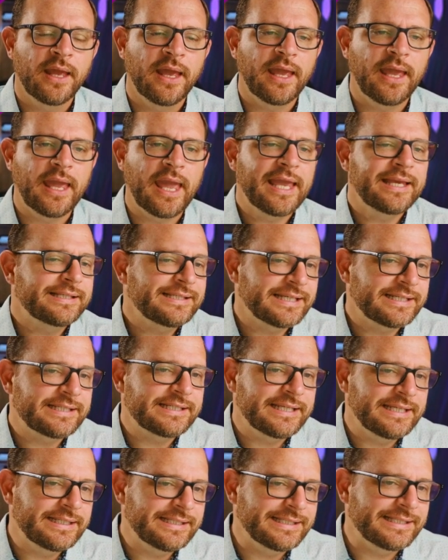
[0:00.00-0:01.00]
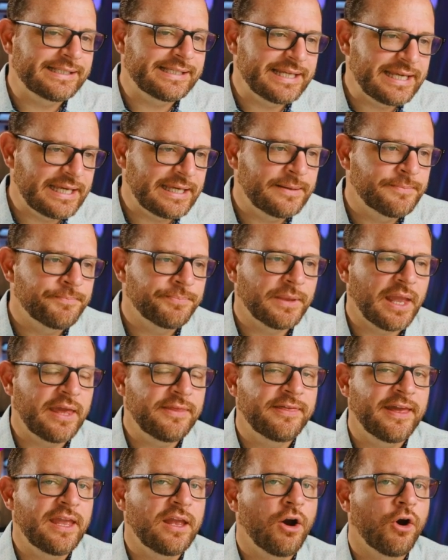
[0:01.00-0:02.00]
A16Z.
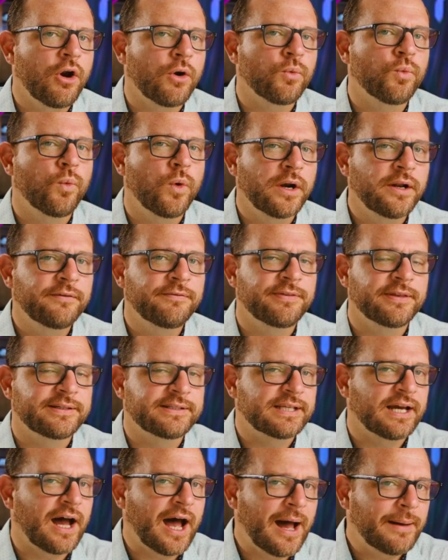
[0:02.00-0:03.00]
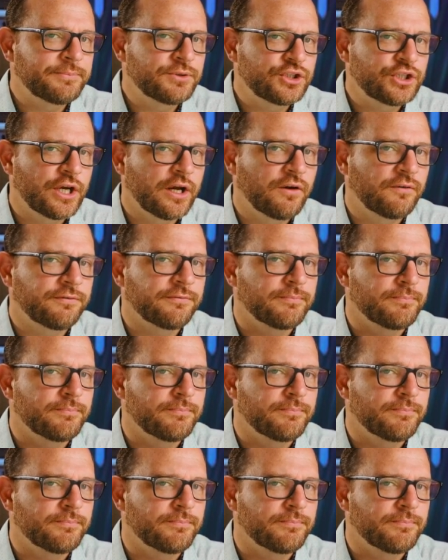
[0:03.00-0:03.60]
They are one of the top shelf,